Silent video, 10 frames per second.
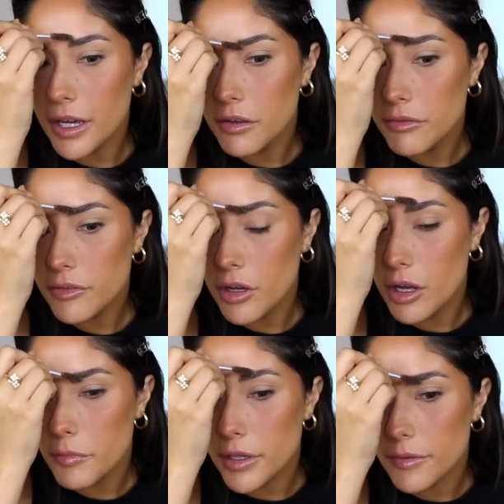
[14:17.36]
Elf,
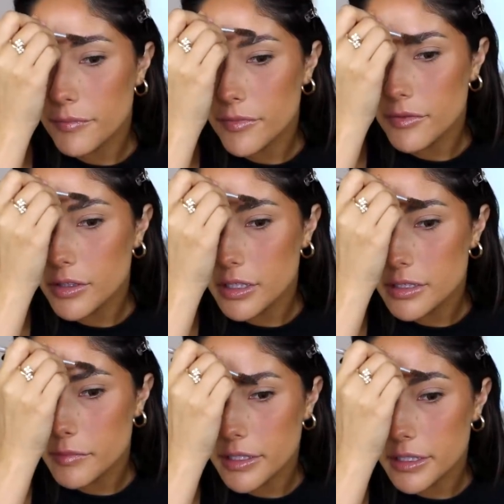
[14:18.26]
call me if you need
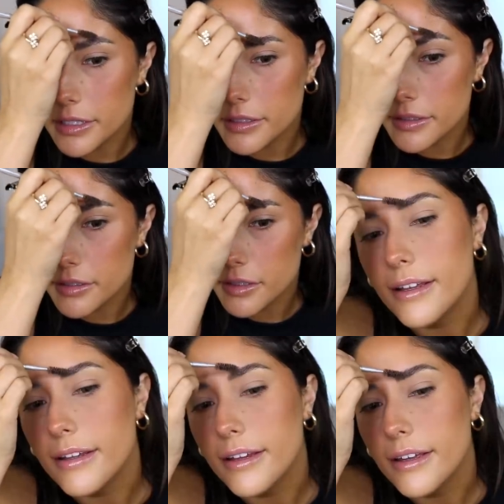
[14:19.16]
some ideas.
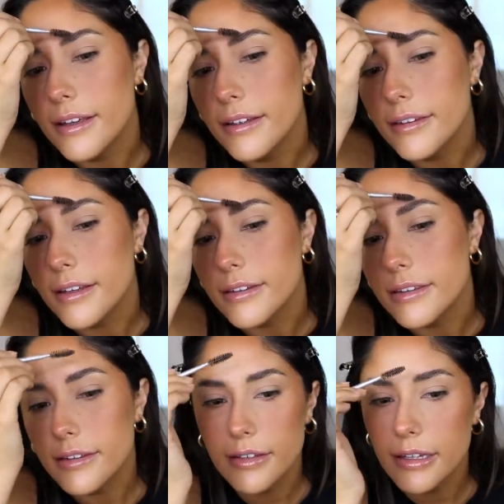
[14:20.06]
And yes, I
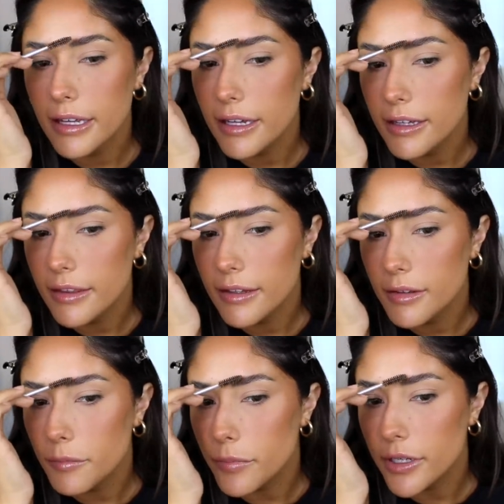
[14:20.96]
still hate
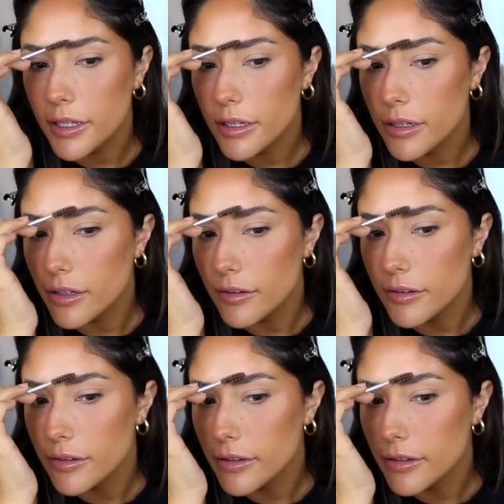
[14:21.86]
this brow.